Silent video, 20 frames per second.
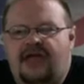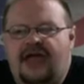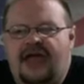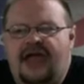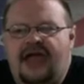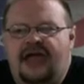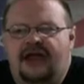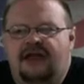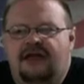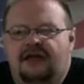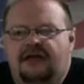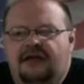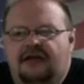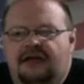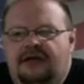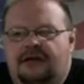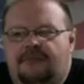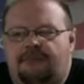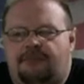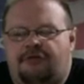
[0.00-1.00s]
and
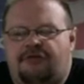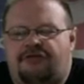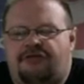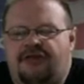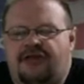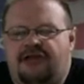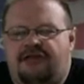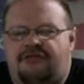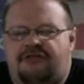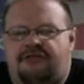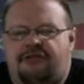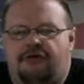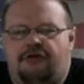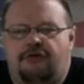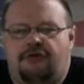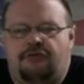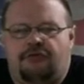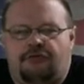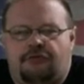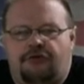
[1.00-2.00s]
proceeds
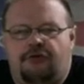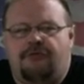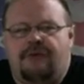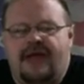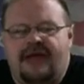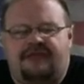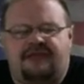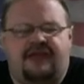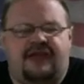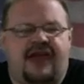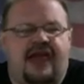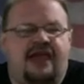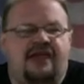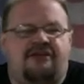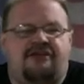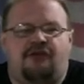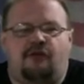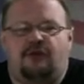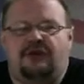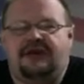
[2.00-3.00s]
to make the
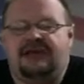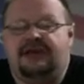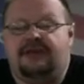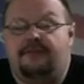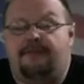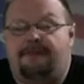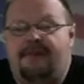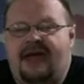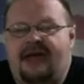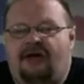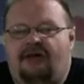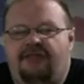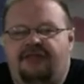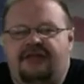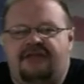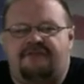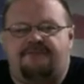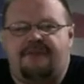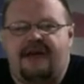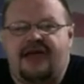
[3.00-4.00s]
case that we need to bail
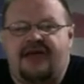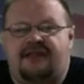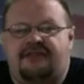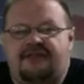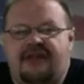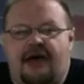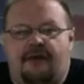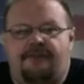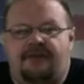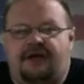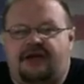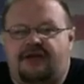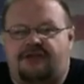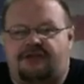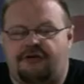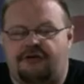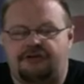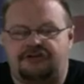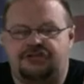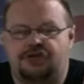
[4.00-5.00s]
these banks out
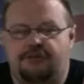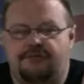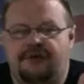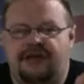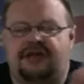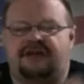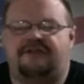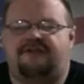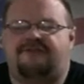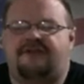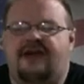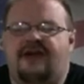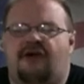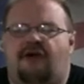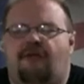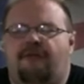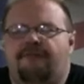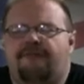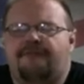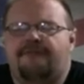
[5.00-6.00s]
because they're too big to
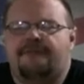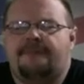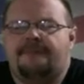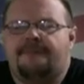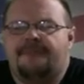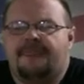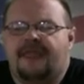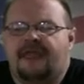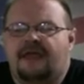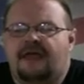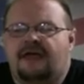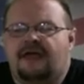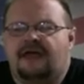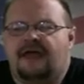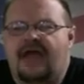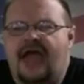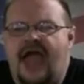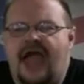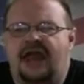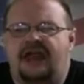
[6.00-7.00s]
fail.
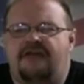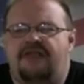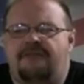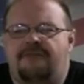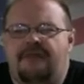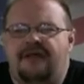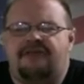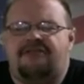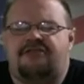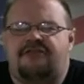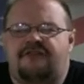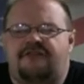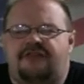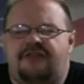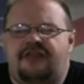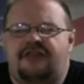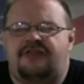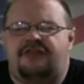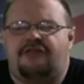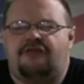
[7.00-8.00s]
And in the midst of
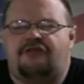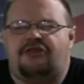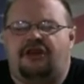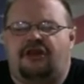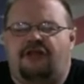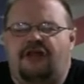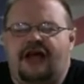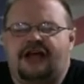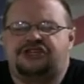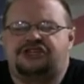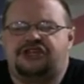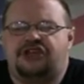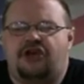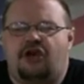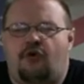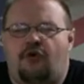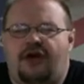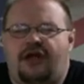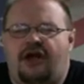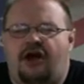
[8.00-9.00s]
this, there's an election
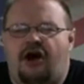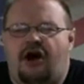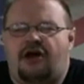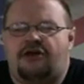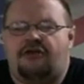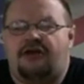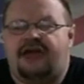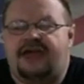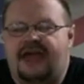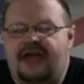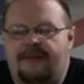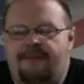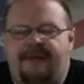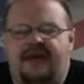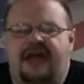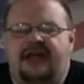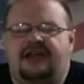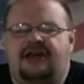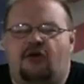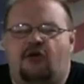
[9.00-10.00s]
going on or a
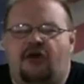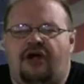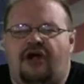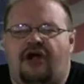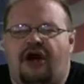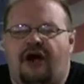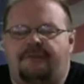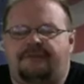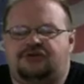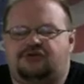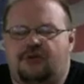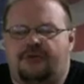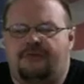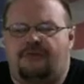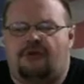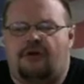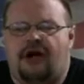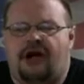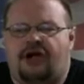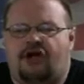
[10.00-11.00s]
campaign going on between
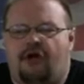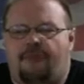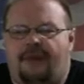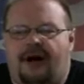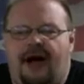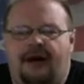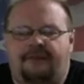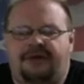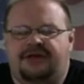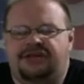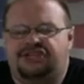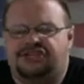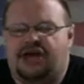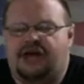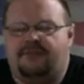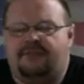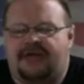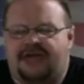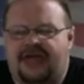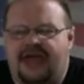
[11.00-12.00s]
Barack Obama and
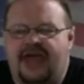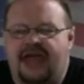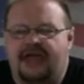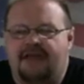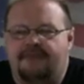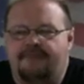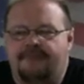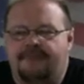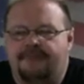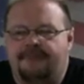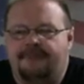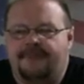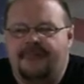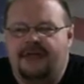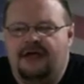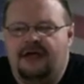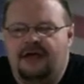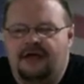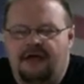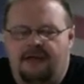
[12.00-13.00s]
John McCain,
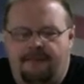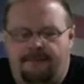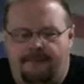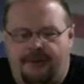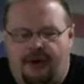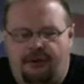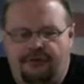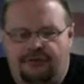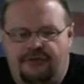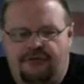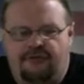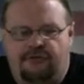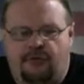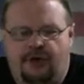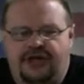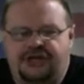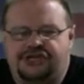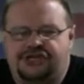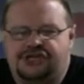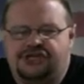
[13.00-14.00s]
both of
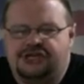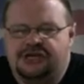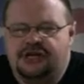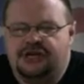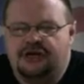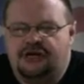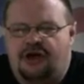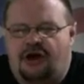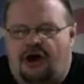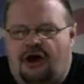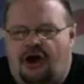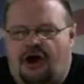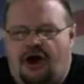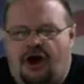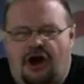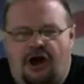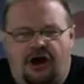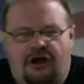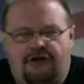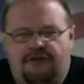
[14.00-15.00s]
which
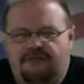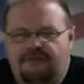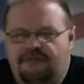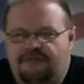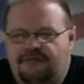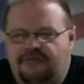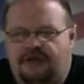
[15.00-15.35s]
are